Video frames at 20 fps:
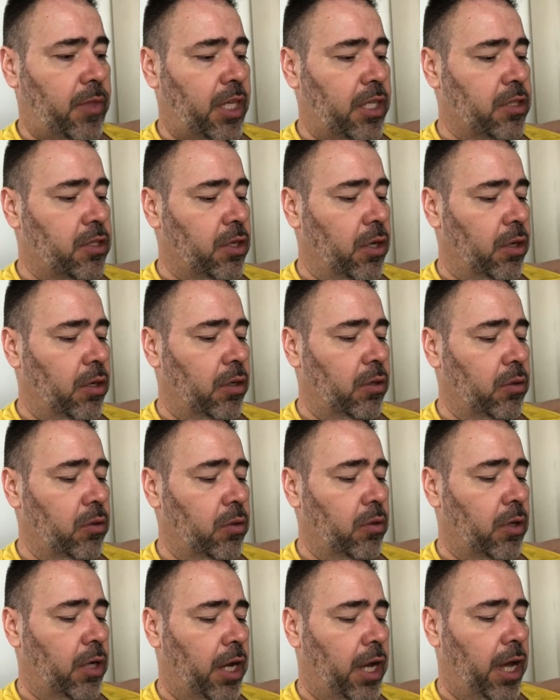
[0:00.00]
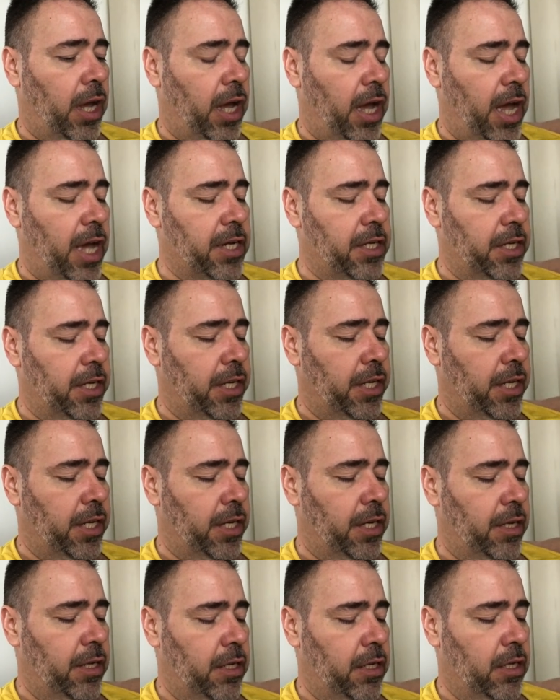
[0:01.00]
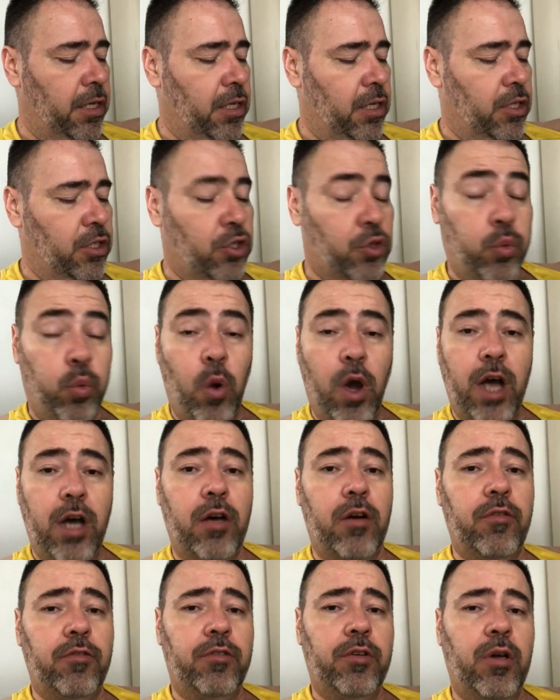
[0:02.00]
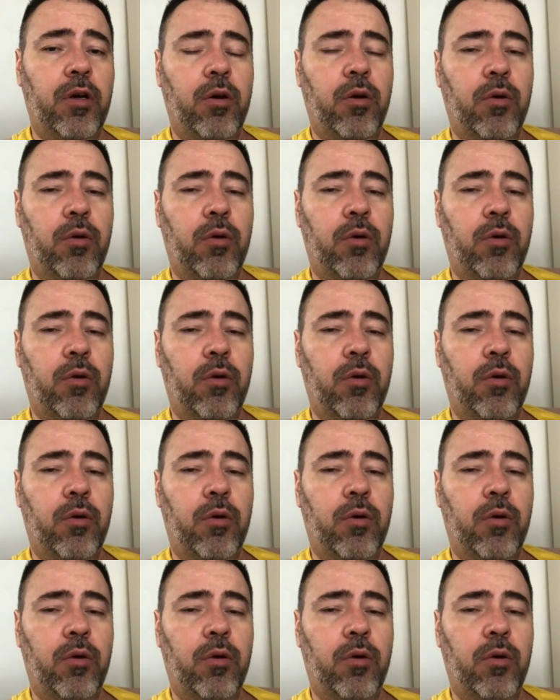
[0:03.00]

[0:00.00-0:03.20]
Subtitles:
So I did 12